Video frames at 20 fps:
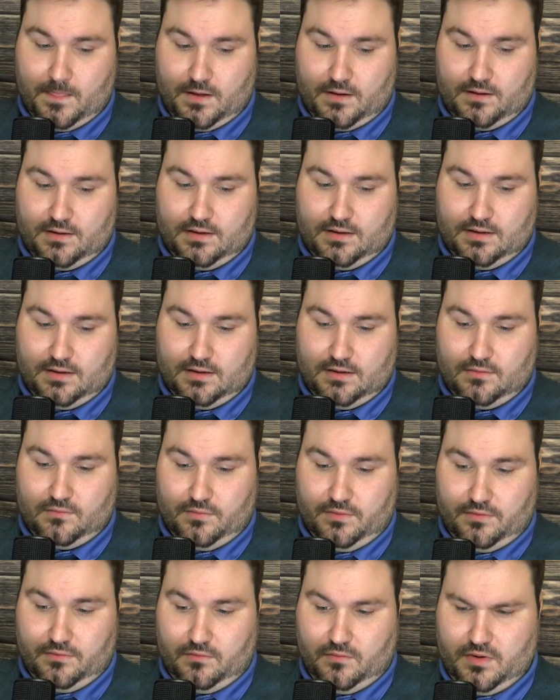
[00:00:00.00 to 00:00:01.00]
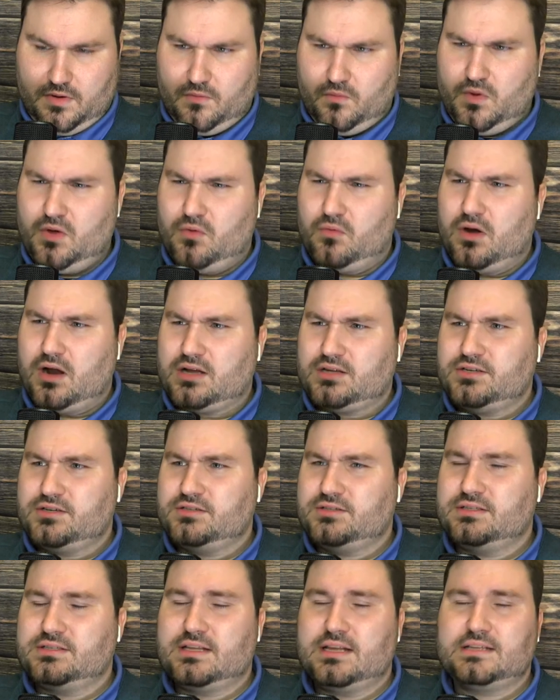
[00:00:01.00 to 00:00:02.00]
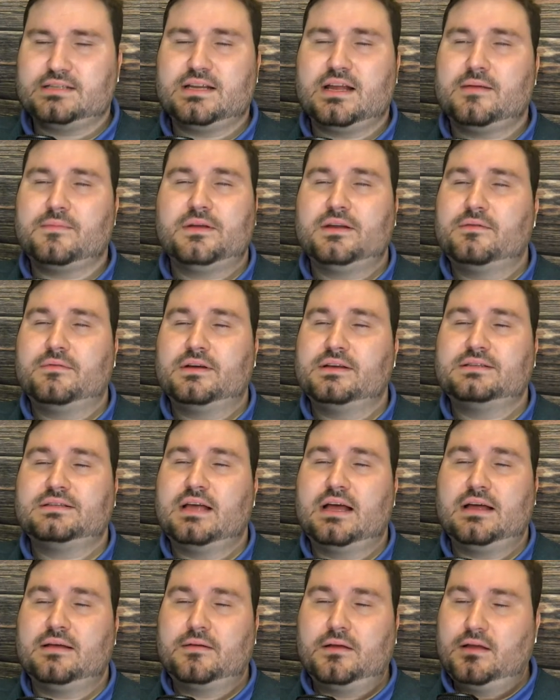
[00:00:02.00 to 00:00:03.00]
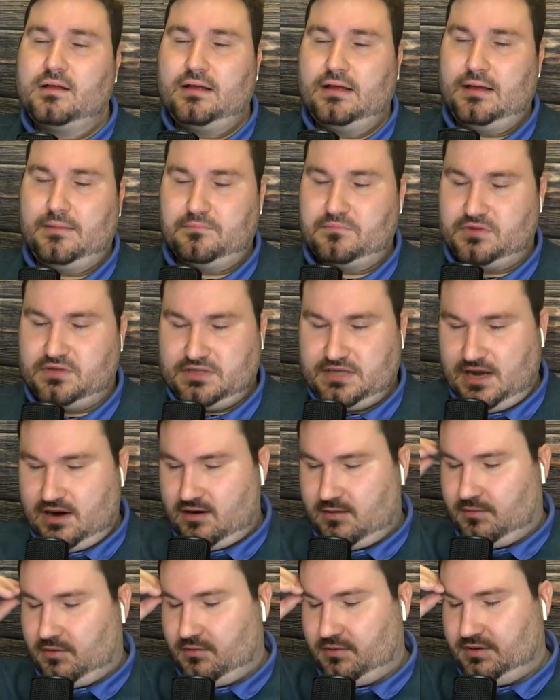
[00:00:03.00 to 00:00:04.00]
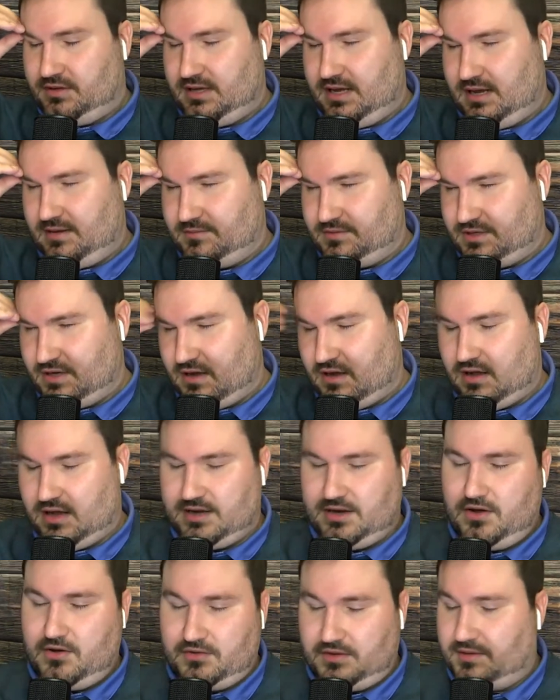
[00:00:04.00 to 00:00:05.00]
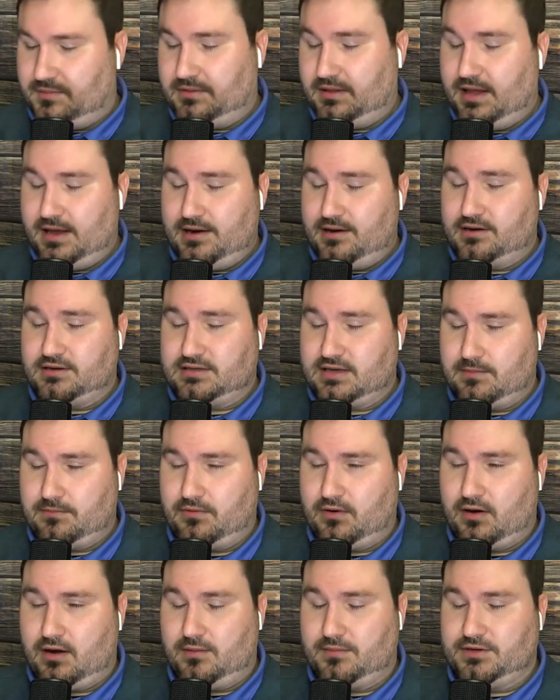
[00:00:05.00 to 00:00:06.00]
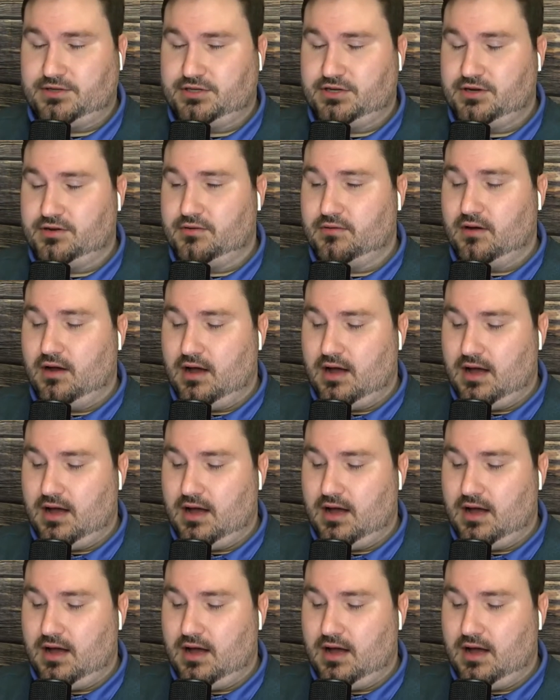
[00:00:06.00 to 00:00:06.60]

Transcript: Will Rogers, is that his name? Anyways, I'm terrible with names, y'all. I know the players, I promise you.